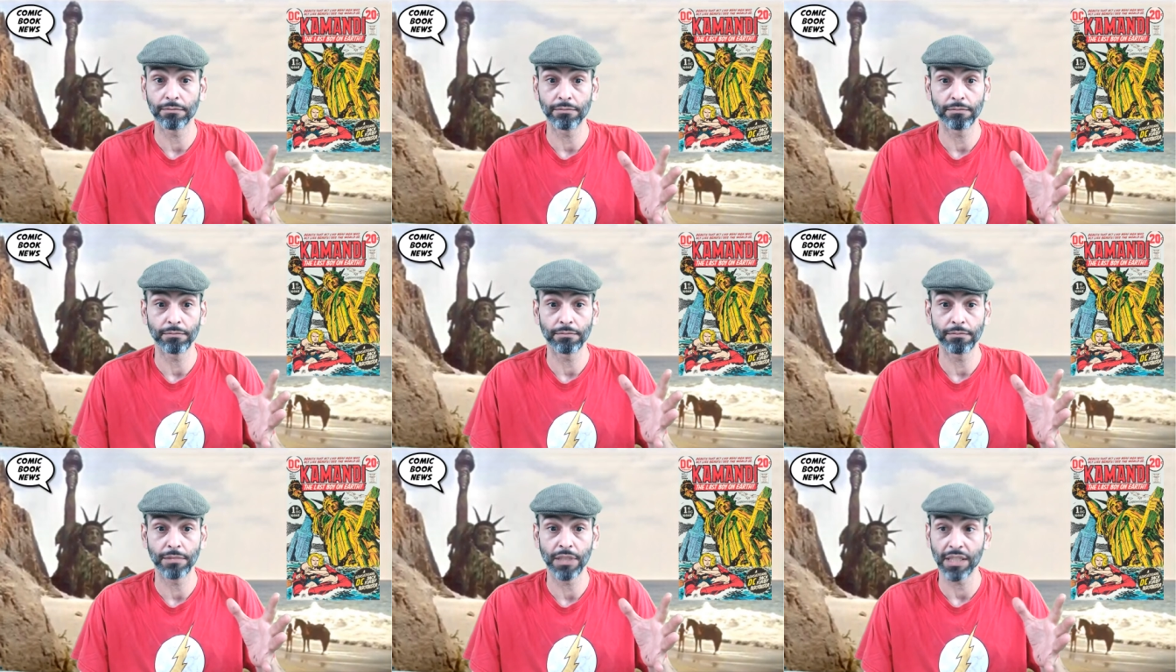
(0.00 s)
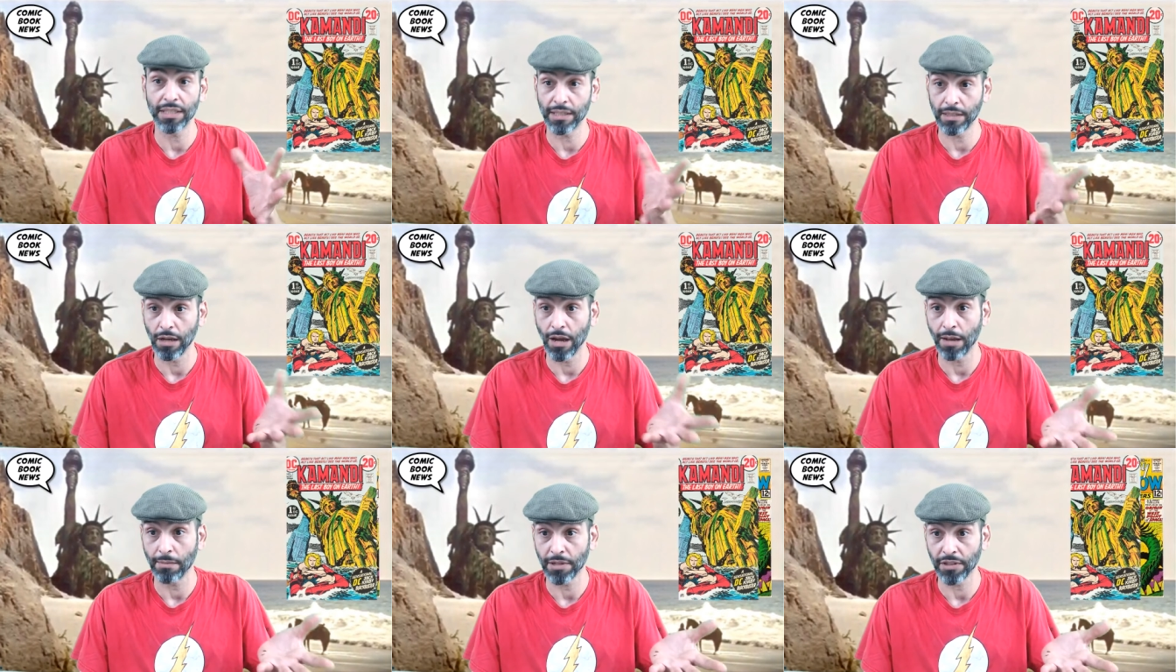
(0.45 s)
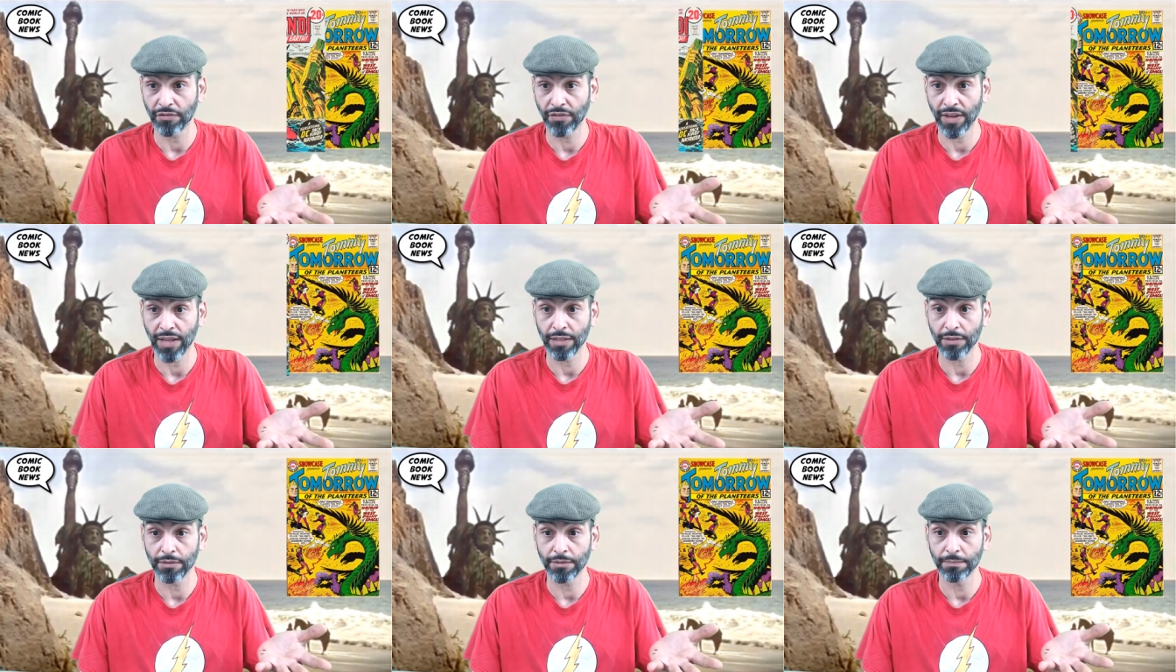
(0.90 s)
DC Comics
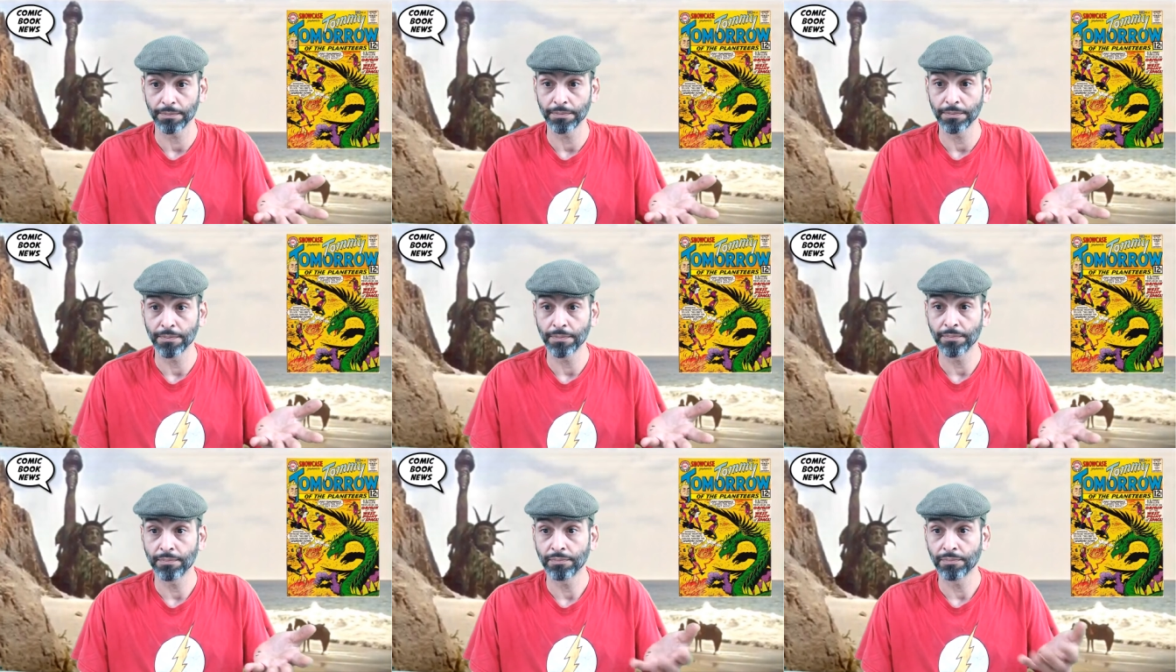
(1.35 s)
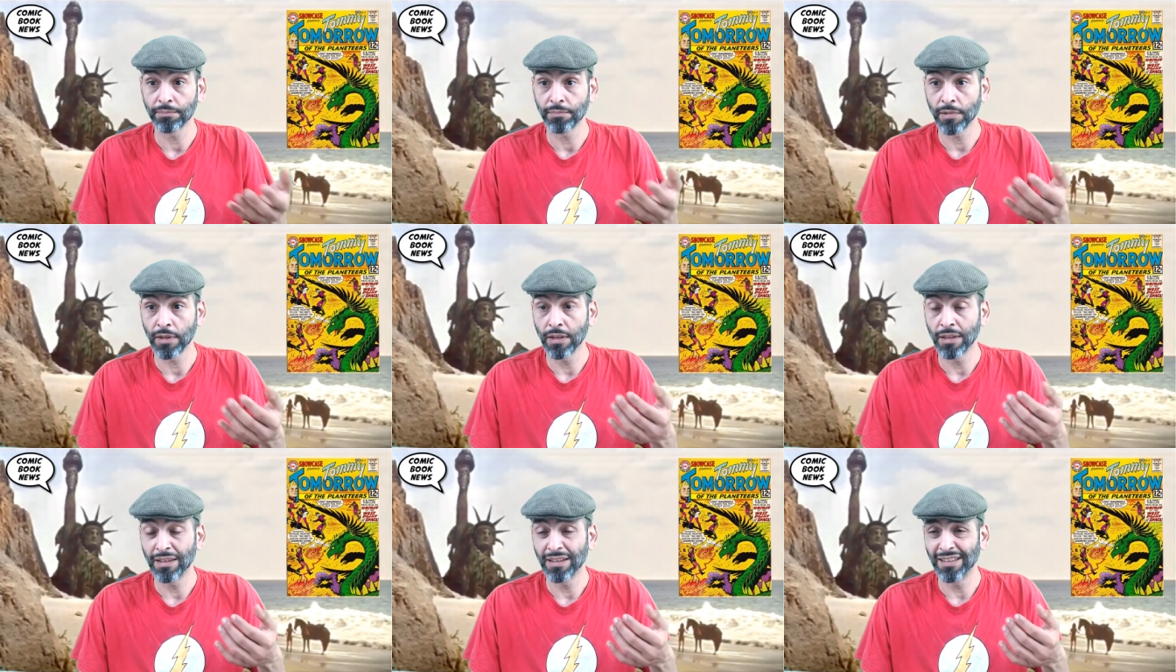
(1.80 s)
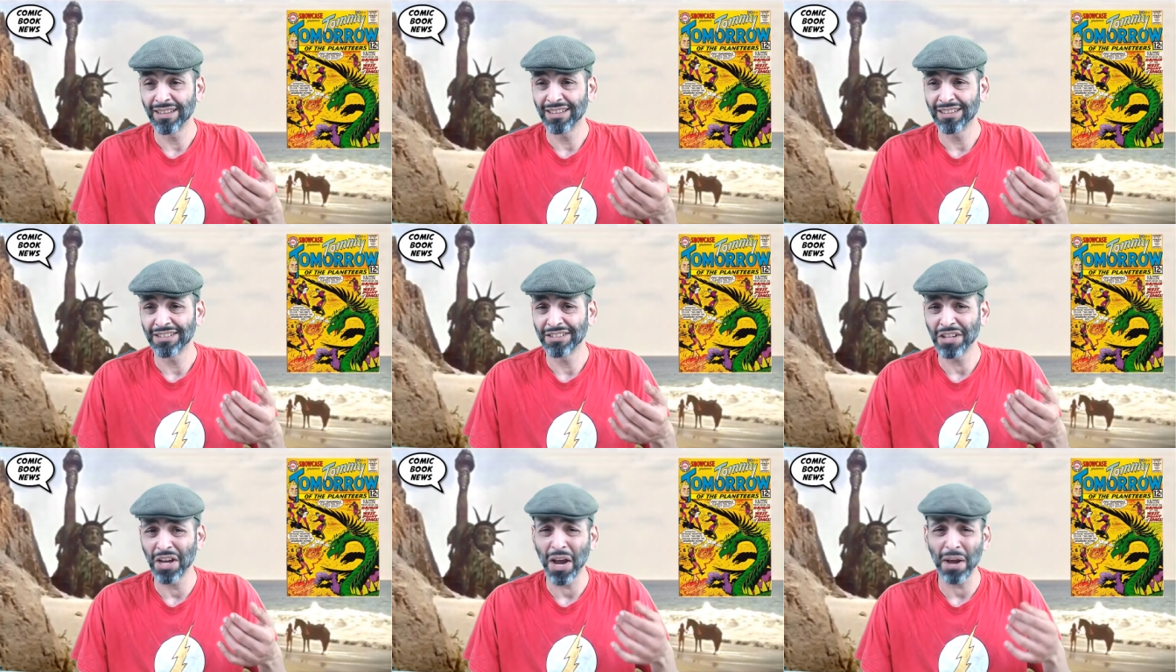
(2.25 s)
fans.
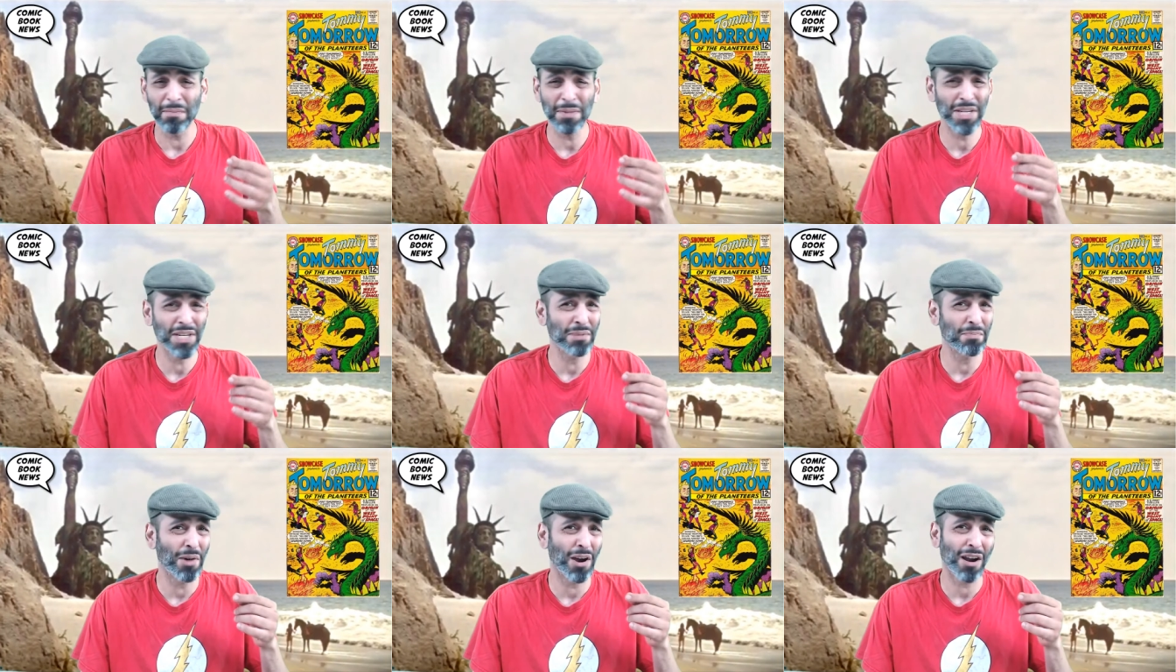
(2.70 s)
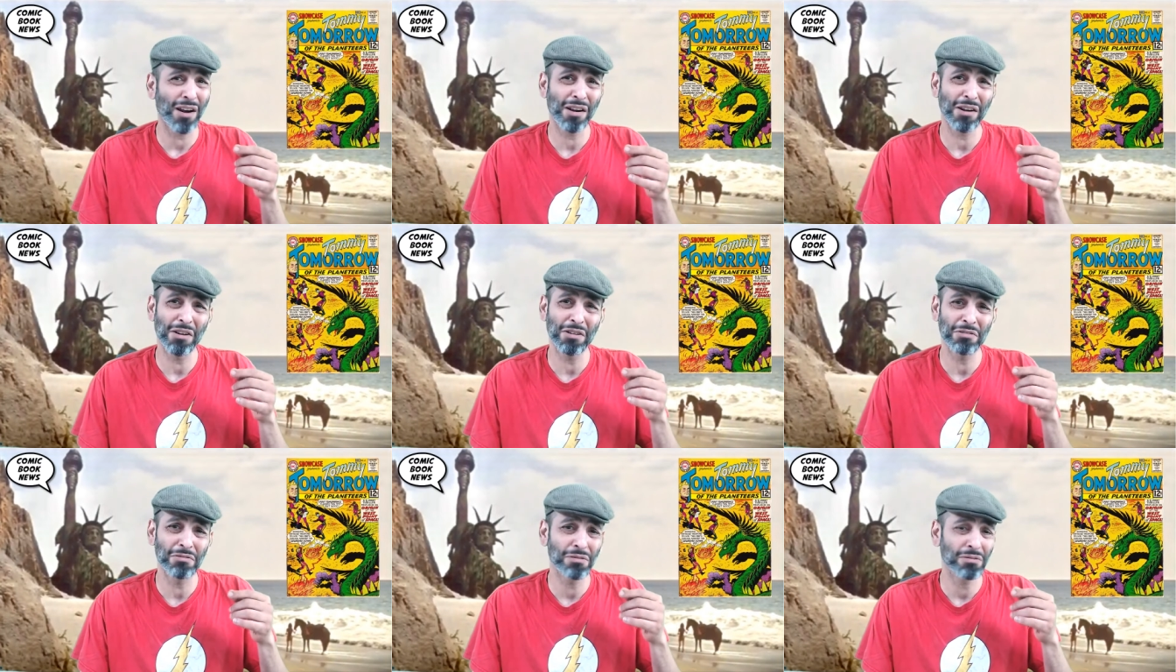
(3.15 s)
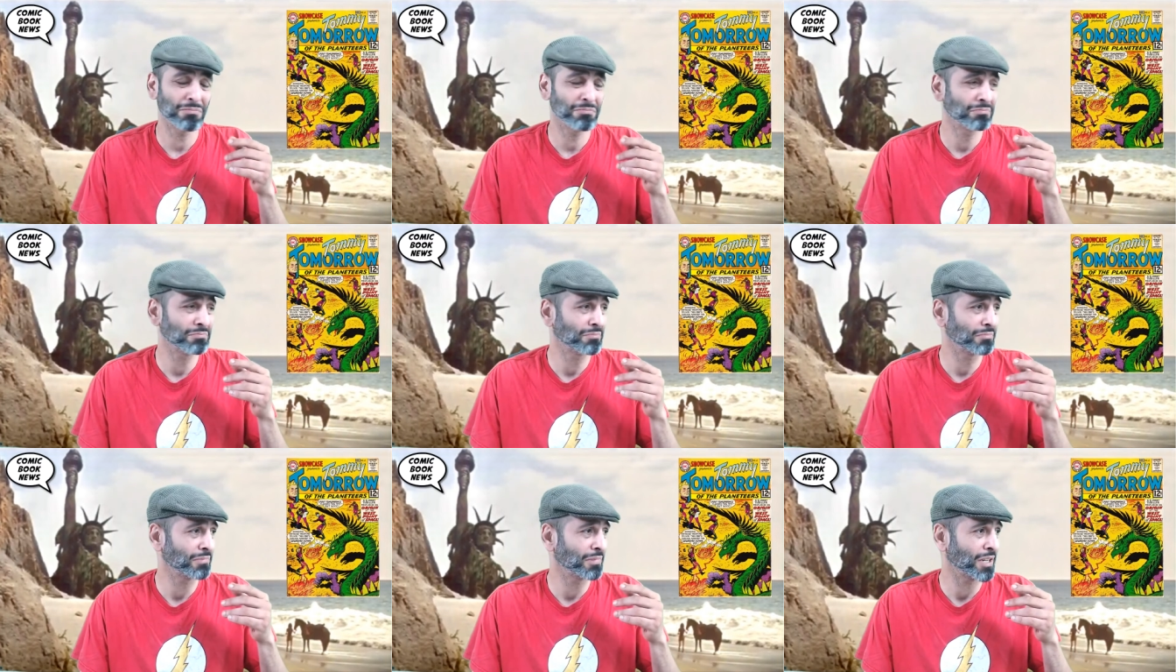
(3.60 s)
Tommy Tomorrow,
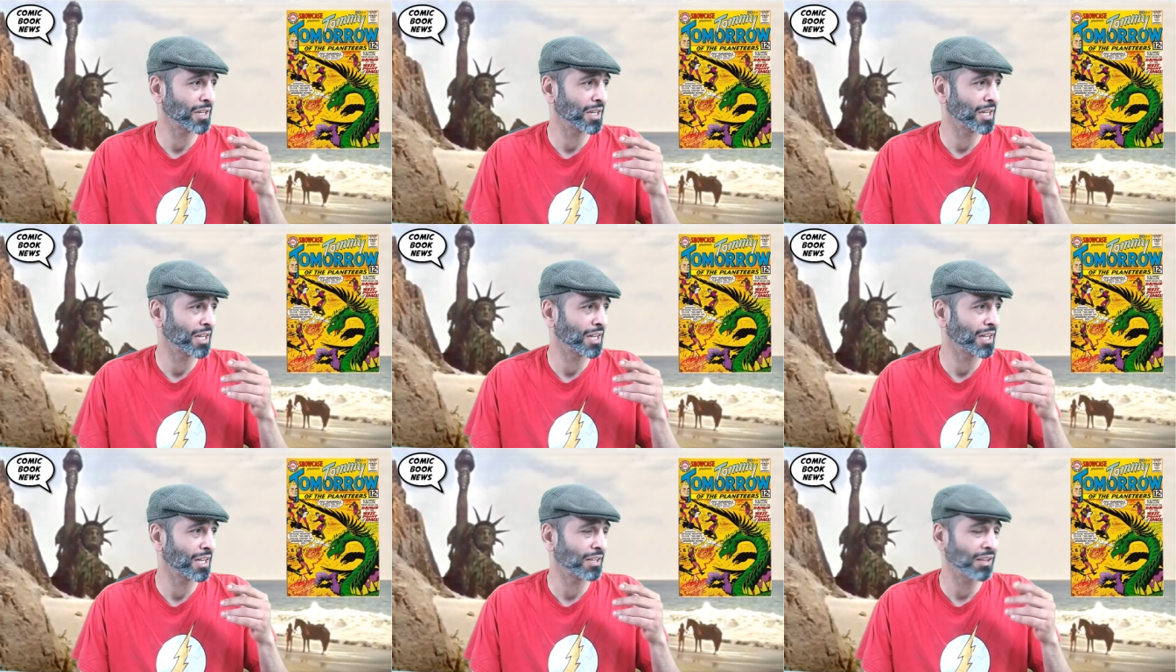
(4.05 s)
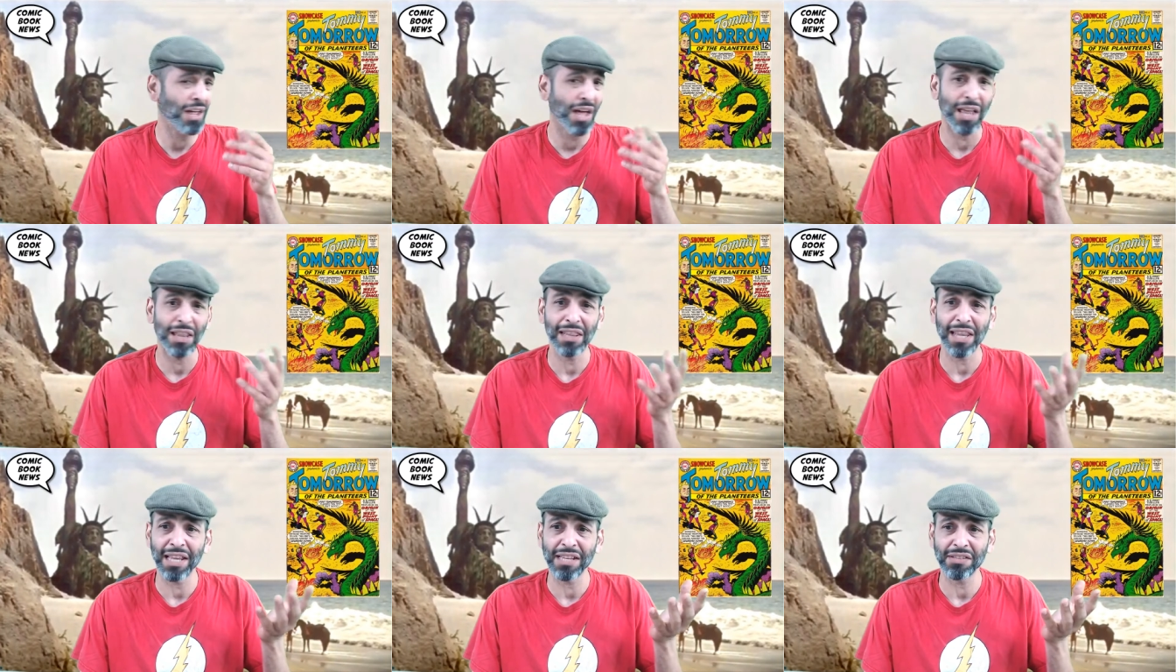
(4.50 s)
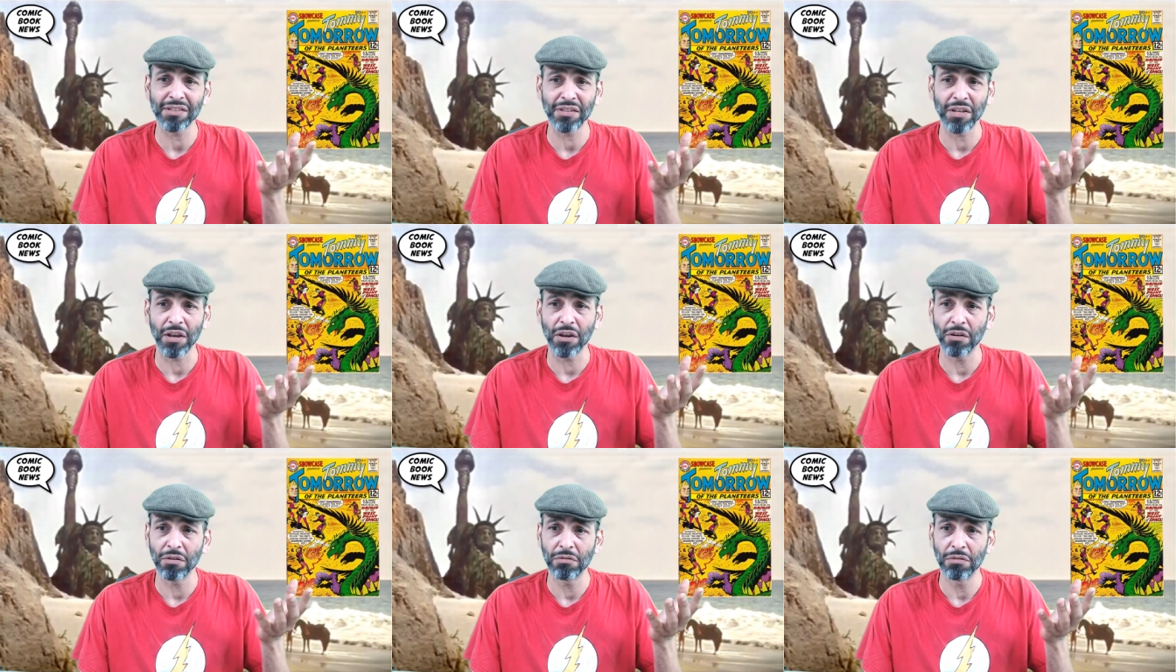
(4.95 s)
a lot less
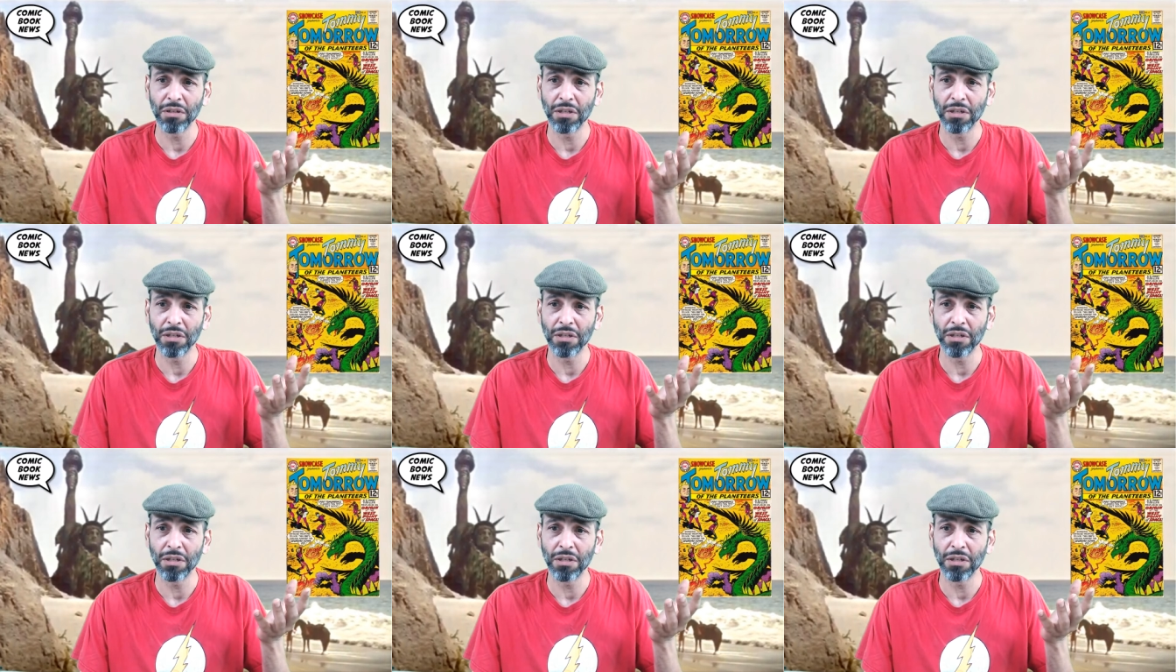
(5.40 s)
so.